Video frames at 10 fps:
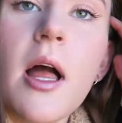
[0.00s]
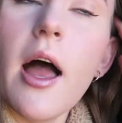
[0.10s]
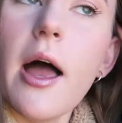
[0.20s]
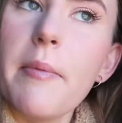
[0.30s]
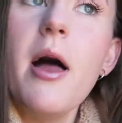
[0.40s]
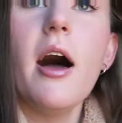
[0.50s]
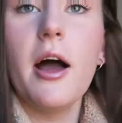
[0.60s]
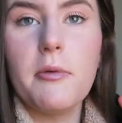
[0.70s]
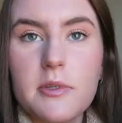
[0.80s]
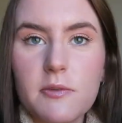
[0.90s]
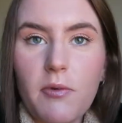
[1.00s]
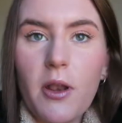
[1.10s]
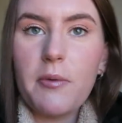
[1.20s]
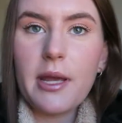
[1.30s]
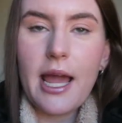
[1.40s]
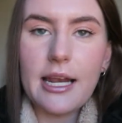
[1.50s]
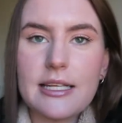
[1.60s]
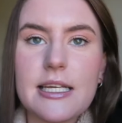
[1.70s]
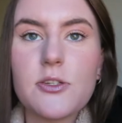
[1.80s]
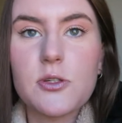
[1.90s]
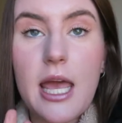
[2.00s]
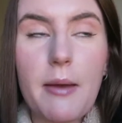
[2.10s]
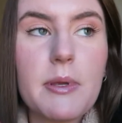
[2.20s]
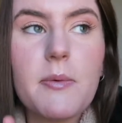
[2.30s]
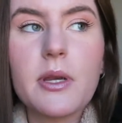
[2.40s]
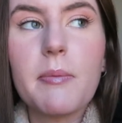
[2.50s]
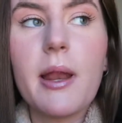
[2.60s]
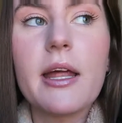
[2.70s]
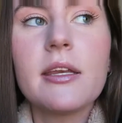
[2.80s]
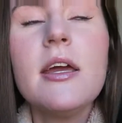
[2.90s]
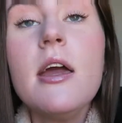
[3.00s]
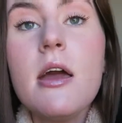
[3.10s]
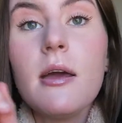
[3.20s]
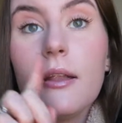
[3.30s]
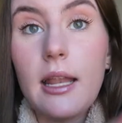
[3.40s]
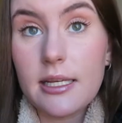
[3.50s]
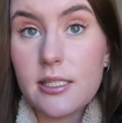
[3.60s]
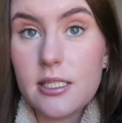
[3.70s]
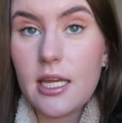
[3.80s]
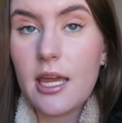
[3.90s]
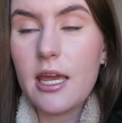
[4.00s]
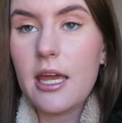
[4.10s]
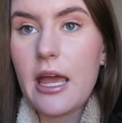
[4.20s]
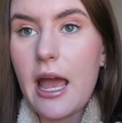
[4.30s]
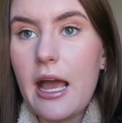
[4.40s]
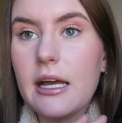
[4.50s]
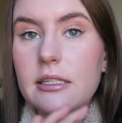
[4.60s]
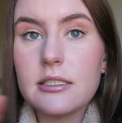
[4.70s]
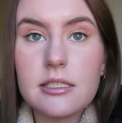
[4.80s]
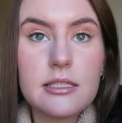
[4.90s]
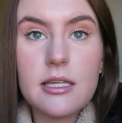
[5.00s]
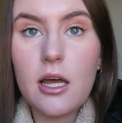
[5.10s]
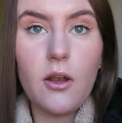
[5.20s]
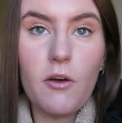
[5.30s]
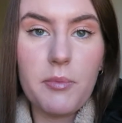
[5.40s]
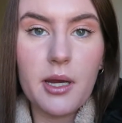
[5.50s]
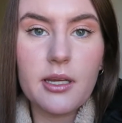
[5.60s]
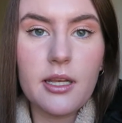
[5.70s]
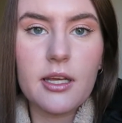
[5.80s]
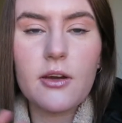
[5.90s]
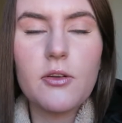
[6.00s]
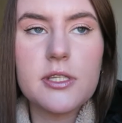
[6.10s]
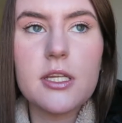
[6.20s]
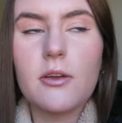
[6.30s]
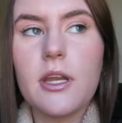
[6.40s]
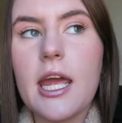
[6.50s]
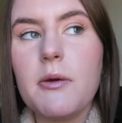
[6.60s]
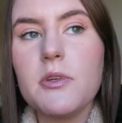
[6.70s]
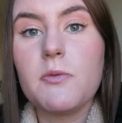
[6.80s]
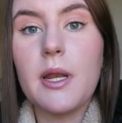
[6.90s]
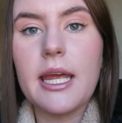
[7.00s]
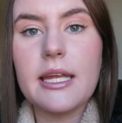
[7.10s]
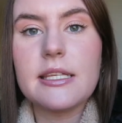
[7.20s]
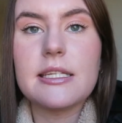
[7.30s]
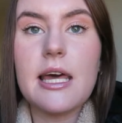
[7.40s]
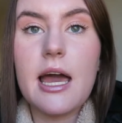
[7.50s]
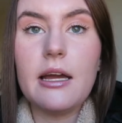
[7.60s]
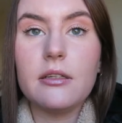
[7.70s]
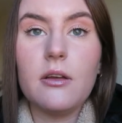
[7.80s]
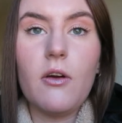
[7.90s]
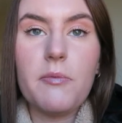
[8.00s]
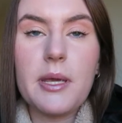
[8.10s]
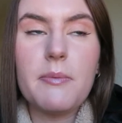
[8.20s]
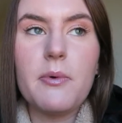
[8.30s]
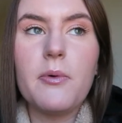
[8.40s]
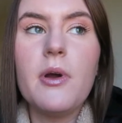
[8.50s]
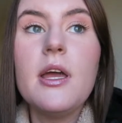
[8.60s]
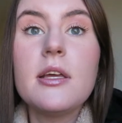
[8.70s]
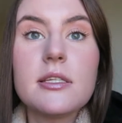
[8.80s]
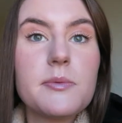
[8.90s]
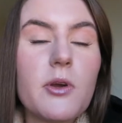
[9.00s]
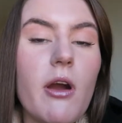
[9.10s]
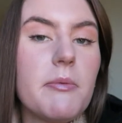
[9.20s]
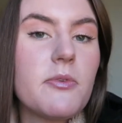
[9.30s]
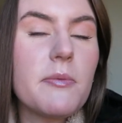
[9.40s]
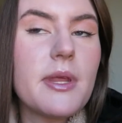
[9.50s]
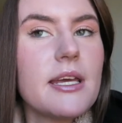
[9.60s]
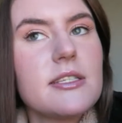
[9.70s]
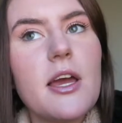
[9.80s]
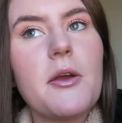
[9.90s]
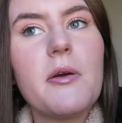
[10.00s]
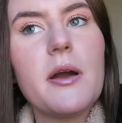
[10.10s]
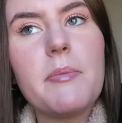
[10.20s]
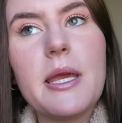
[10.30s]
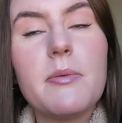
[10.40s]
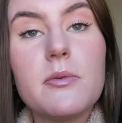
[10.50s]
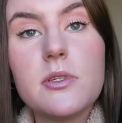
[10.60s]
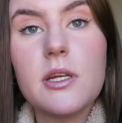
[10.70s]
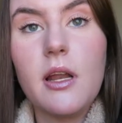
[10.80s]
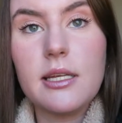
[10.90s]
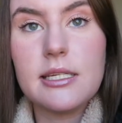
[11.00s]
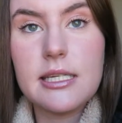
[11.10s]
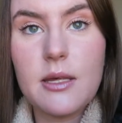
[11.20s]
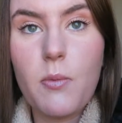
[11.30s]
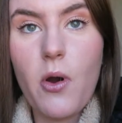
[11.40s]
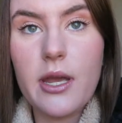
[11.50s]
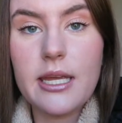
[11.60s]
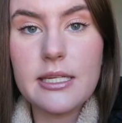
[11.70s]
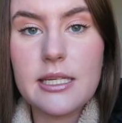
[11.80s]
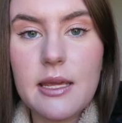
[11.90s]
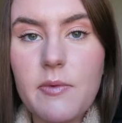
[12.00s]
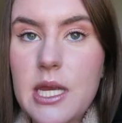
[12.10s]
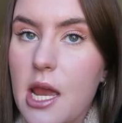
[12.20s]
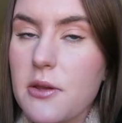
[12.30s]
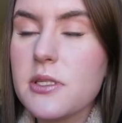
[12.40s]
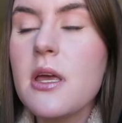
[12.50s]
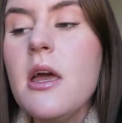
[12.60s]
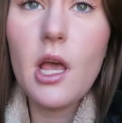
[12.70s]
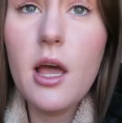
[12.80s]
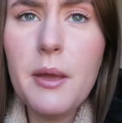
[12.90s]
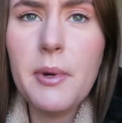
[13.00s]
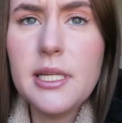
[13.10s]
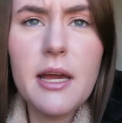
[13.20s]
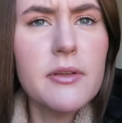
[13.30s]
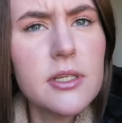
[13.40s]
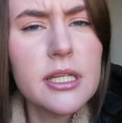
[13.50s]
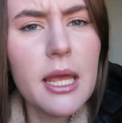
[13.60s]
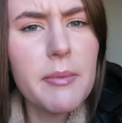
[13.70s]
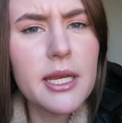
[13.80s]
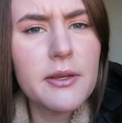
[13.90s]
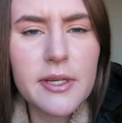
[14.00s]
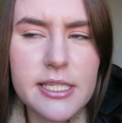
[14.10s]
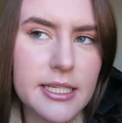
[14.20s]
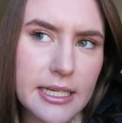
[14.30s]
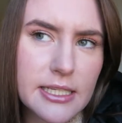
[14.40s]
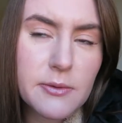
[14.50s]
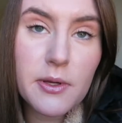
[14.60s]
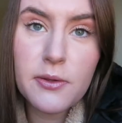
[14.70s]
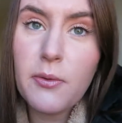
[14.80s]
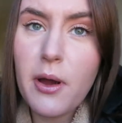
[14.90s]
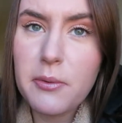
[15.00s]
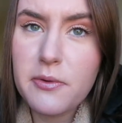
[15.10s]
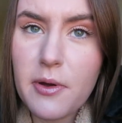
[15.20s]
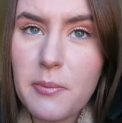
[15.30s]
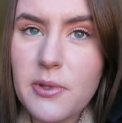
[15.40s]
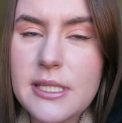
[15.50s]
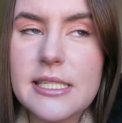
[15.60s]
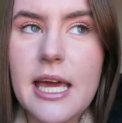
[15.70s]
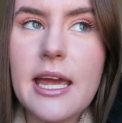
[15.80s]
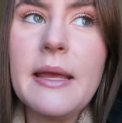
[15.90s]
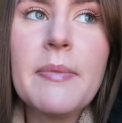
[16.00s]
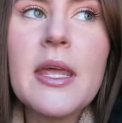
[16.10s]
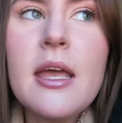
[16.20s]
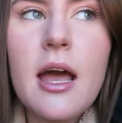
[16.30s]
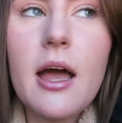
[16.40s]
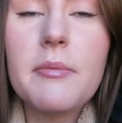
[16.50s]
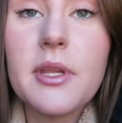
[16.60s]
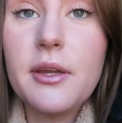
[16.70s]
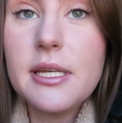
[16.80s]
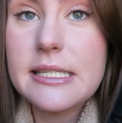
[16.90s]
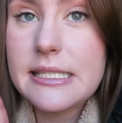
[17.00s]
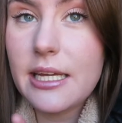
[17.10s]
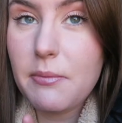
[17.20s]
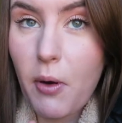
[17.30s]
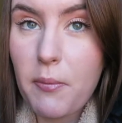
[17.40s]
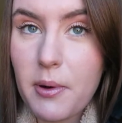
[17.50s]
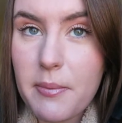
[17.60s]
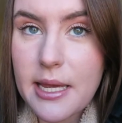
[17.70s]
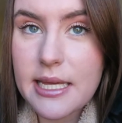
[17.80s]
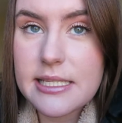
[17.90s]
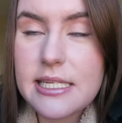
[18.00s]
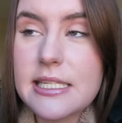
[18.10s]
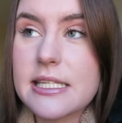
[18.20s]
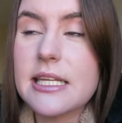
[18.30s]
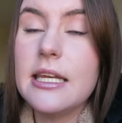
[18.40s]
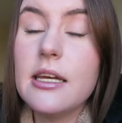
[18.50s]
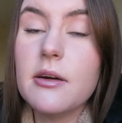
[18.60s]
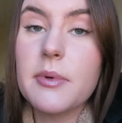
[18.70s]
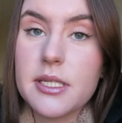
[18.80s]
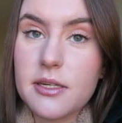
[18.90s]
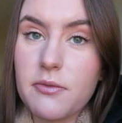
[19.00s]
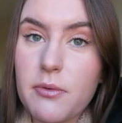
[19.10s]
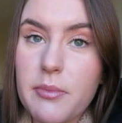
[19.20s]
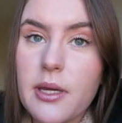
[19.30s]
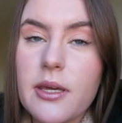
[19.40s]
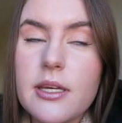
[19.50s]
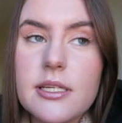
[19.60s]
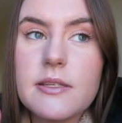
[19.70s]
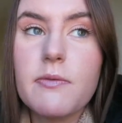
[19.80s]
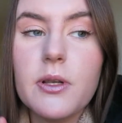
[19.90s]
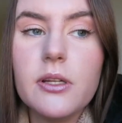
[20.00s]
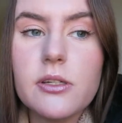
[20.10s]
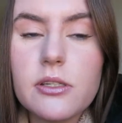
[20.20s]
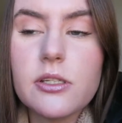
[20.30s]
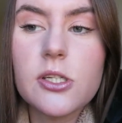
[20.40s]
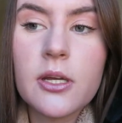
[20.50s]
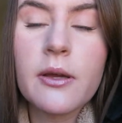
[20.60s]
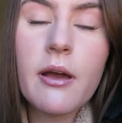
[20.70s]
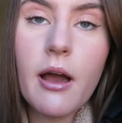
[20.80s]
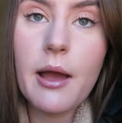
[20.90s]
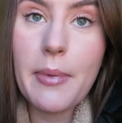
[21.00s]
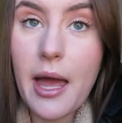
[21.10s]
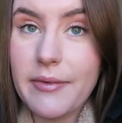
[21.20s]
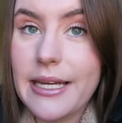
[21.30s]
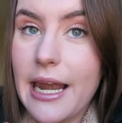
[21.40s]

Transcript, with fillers: I was following Alexandra's Happy Body Plan last year, and a lot of my like content on here was relating to that, and a lot of people subscribed from that, so people do like to see the what I eat in a day videos. I haven't done that many recently, so I thought I would film one today. The only slight problem is it's a little bit different, because for lunch I'm having